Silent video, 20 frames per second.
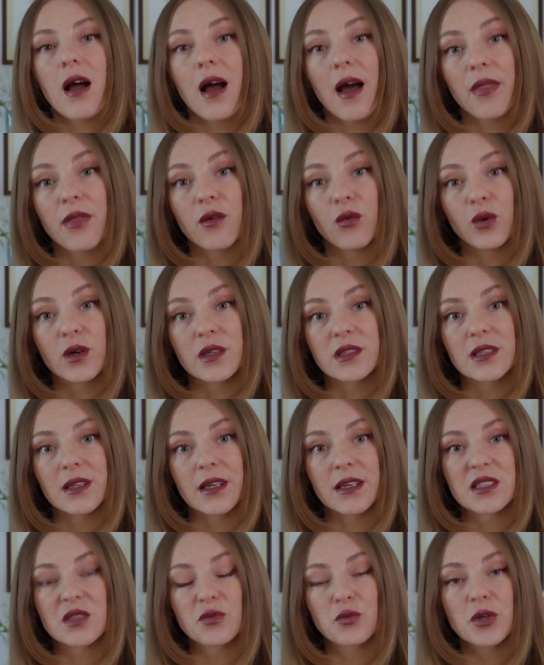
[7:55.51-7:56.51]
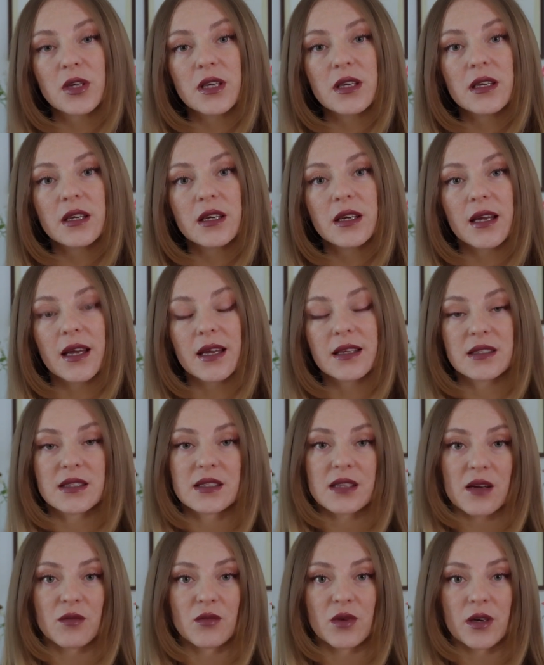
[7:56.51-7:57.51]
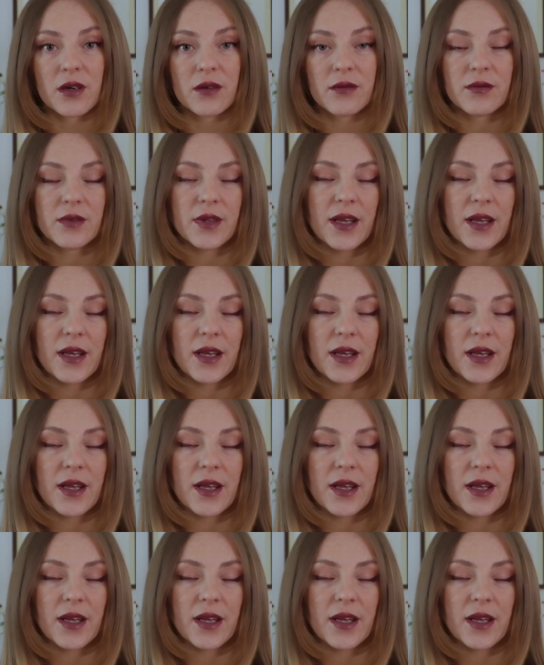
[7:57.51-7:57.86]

other ones like spring and summer.